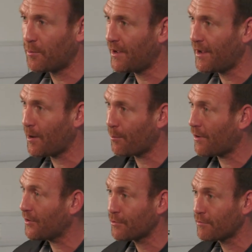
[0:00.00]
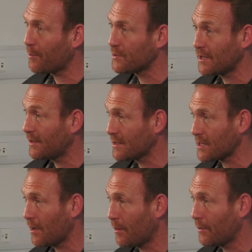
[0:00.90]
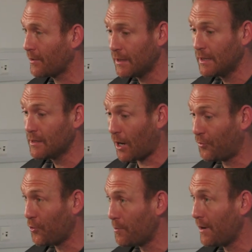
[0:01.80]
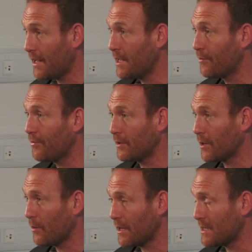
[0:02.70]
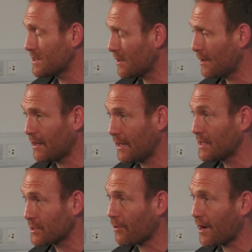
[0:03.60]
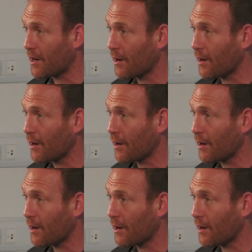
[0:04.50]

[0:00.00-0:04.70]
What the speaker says: to be here. I'm proud to represent this club. And I do believe, you know, it is a great